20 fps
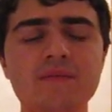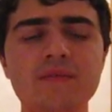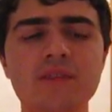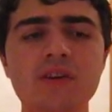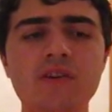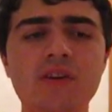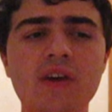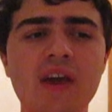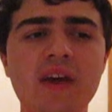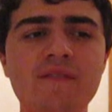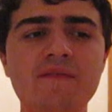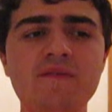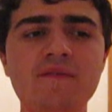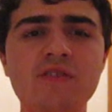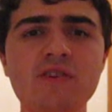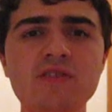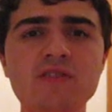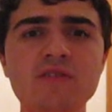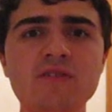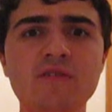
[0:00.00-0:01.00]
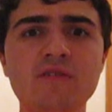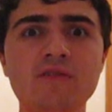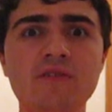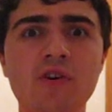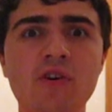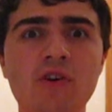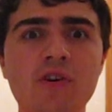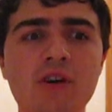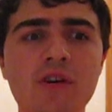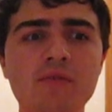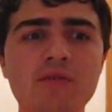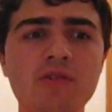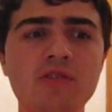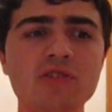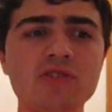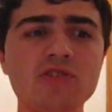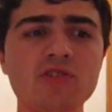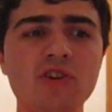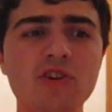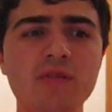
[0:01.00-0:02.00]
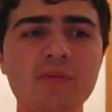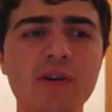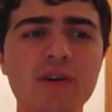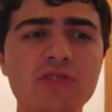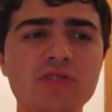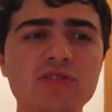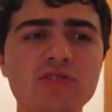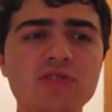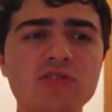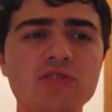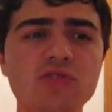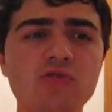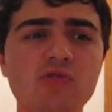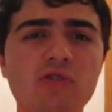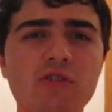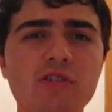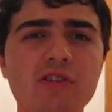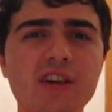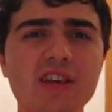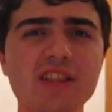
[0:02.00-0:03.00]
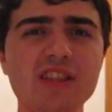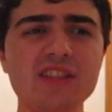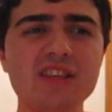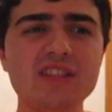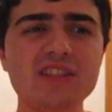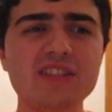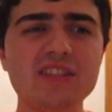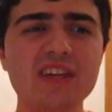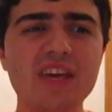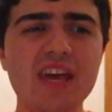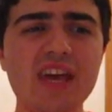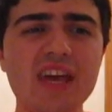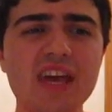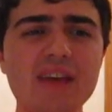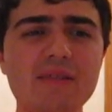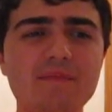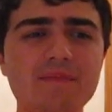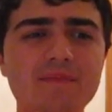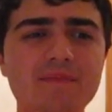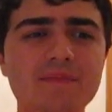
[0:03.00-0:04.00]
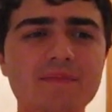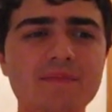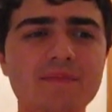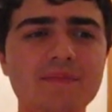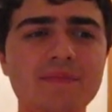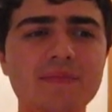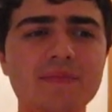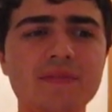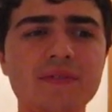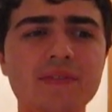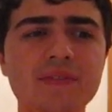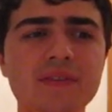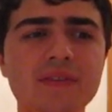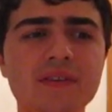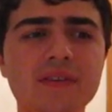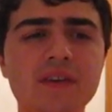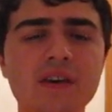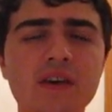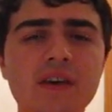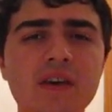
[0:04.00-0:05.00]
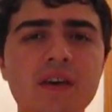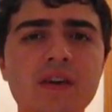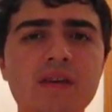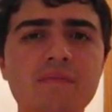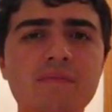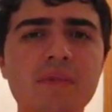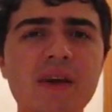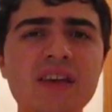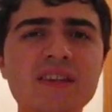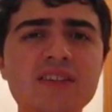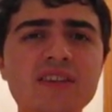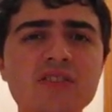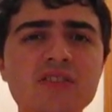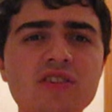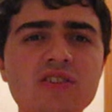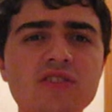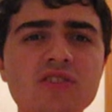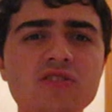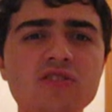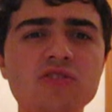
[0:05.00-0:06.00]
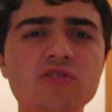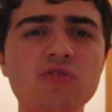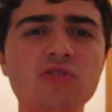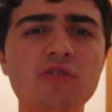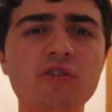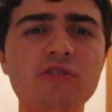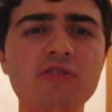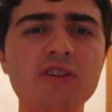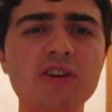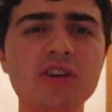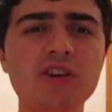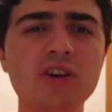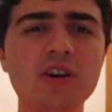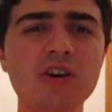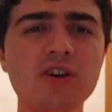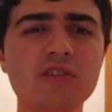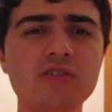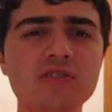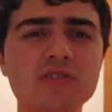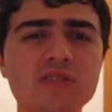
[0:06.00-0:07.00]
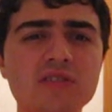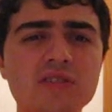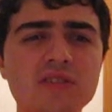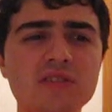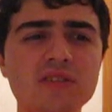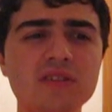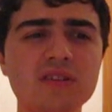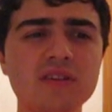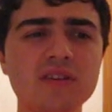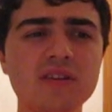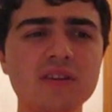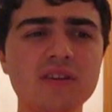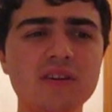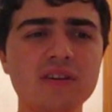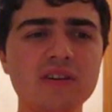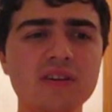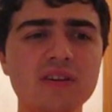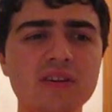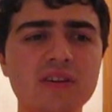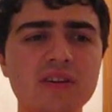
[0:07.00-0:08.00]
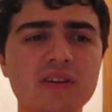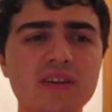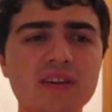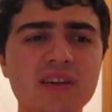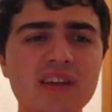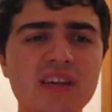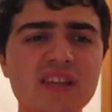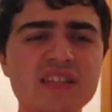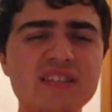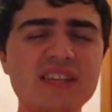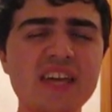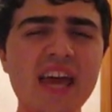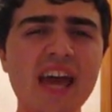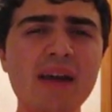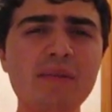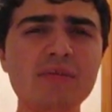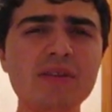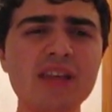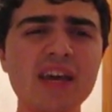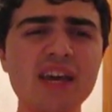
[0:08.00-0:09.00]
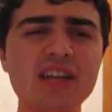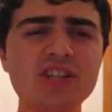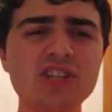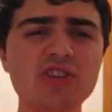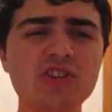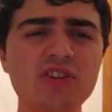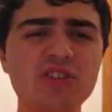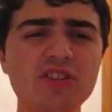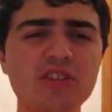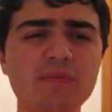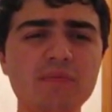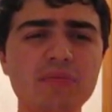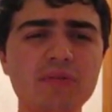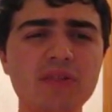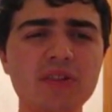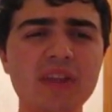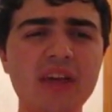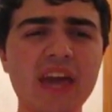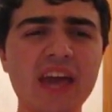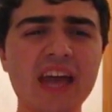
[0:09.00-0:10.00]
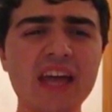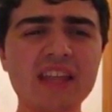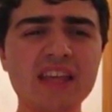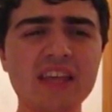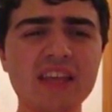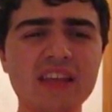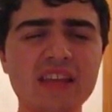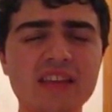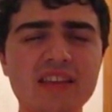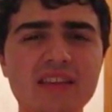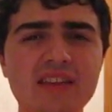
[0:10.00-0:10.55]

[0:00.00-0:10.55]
Okay, first of all, I'm going to talk about the story in this game. Basically, the story goes, contamination on the planet